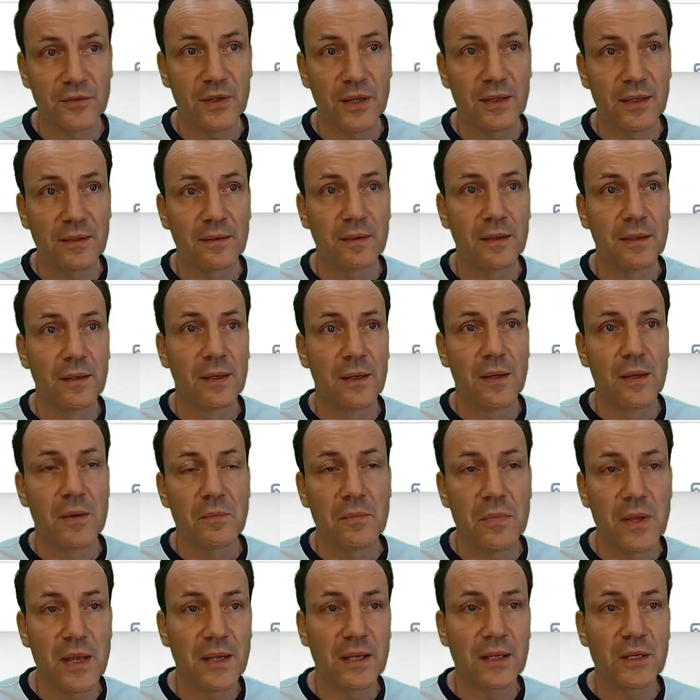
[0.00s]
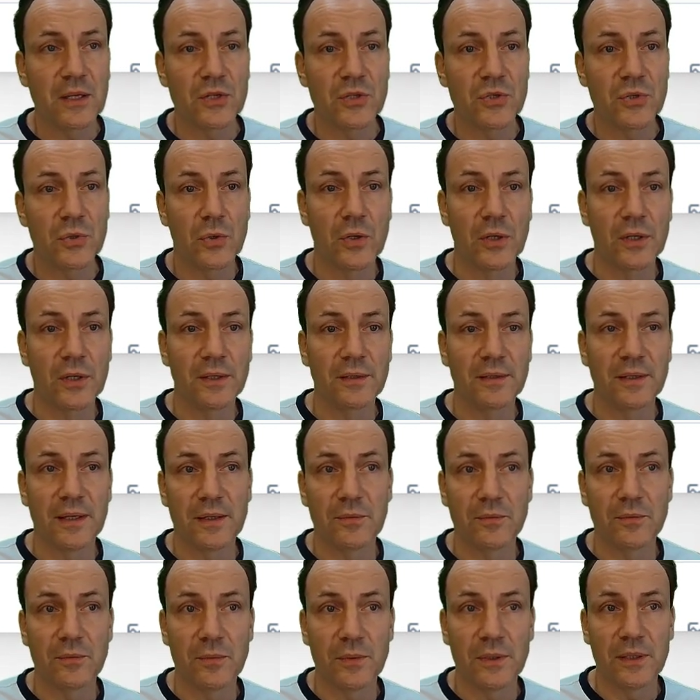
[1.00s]
and making sure
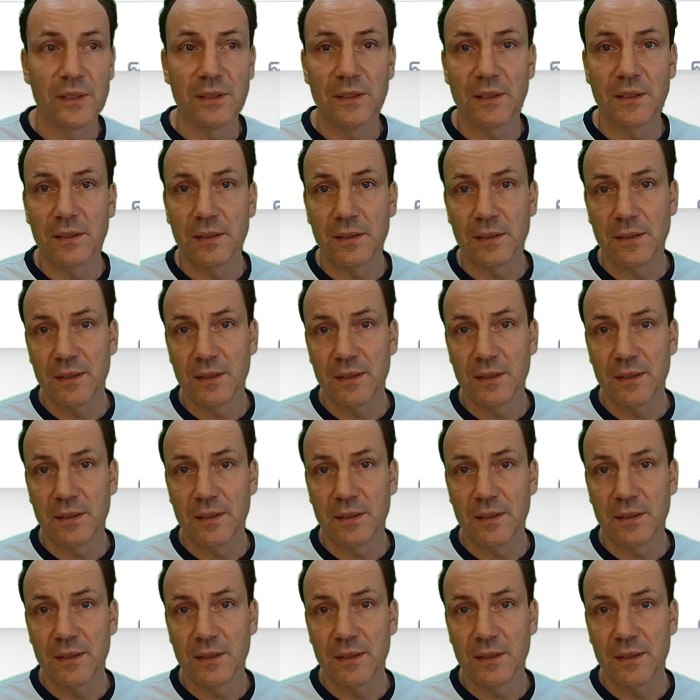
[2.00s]
that we